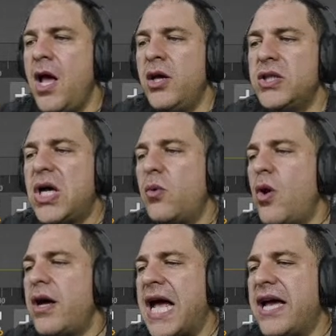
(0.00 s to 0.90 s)
So
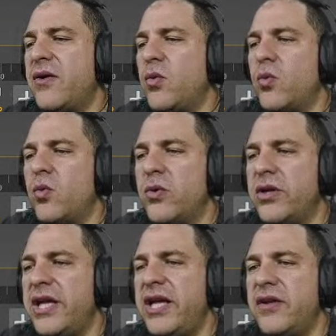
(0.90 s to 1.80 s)
what I
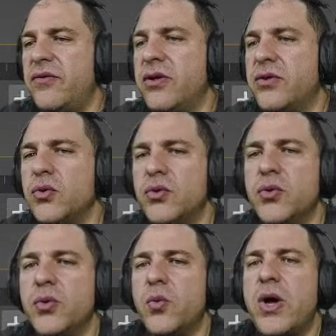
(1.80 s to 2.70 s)
need to
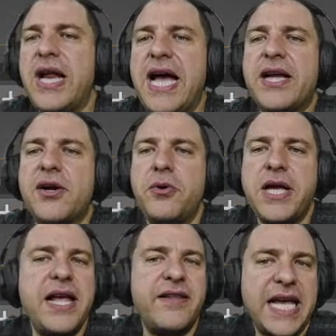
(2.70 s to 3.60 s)
do when I
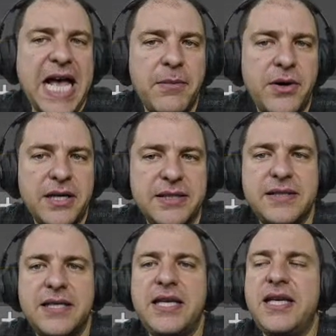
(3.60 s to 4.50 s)
create
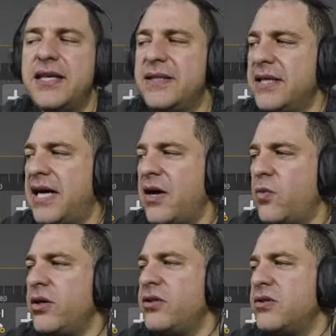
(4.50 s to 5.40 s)
cameras is I
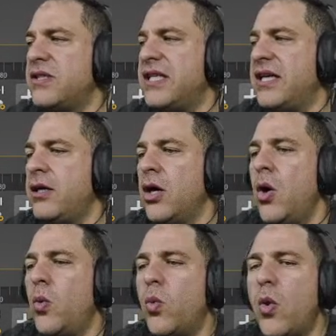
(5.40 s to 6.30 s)
want to see
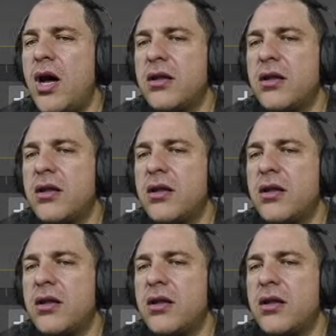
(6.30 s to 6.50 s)
what